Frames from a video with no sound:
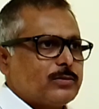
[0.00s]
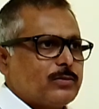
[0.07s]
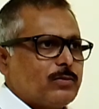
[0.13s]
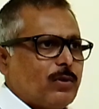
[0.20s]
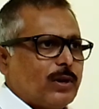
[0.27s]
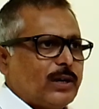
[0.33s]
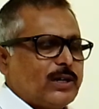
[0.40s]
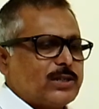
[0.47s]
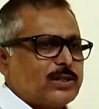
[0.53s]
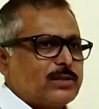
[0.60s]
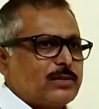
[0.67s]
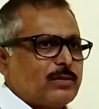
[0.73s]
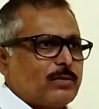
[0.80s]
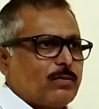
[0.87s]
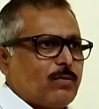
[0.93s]

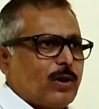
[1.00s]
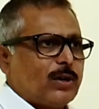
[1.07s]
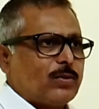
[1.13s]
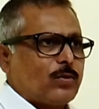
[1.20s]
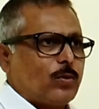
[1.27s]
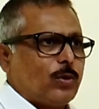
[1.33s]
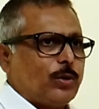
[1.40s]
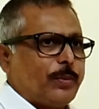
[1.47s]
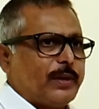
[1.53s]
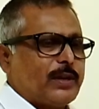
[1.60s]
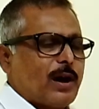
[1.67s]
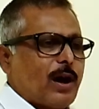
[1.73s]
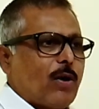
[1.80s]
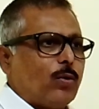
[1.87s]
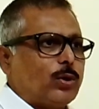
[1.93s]
What could be
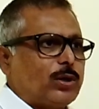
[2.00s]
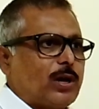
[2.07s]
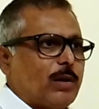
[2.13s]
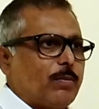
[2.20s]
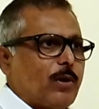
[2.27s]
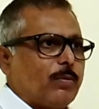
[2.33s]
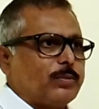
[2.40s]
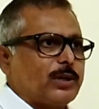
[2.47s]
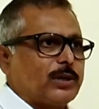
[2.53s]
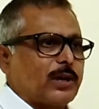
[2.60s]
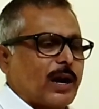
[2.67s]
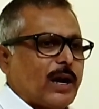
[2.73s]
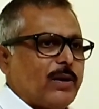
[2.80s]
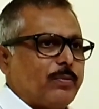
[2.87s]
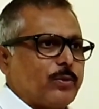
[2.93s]
the outcome of the
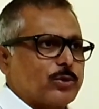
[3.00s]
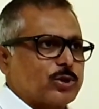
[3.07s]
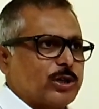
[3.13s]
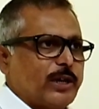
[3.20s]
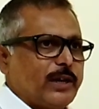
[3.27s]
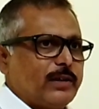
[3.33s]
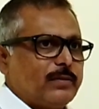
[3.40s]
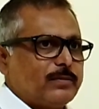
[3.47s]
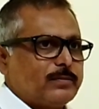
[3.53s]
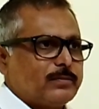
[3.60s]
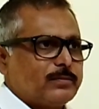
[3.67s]
trial proceeding?